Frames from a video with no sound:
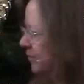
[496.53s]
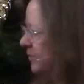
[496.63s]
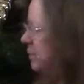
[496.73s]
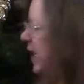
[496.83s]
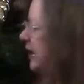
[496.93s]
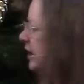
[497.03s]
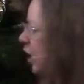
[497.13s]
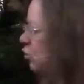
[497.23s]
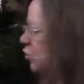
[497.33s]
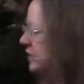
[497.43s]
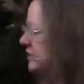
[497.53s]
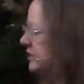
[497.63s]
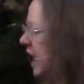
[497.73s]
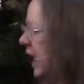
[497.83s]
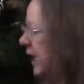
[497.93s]
depending on which
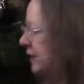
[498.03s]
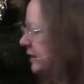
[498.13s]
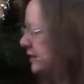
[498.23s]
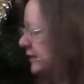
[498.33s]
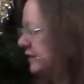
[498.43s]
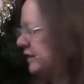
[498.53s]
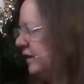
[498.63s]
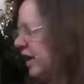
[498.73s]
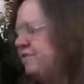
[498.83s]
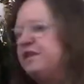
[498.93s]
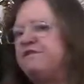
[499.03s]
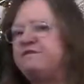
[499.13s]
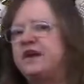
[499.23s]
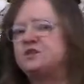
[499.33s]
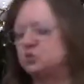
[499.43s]
side of the
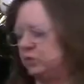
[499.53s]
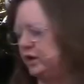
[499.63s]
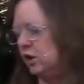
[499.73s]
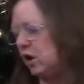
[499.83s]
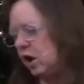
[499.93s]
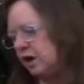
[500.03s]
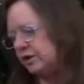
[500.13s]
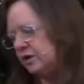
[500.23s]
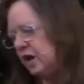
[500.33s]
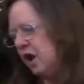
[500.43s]
offense we are on.